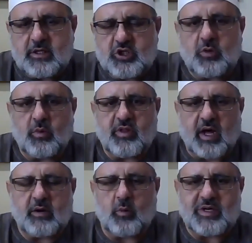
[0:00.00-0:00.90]
She
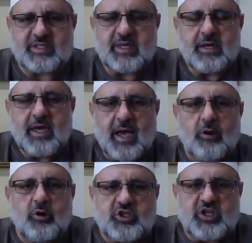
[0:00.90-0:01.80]
thought it was
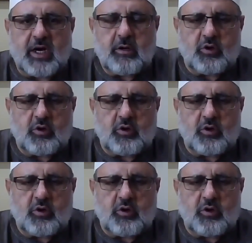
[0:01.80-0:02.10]
lujja.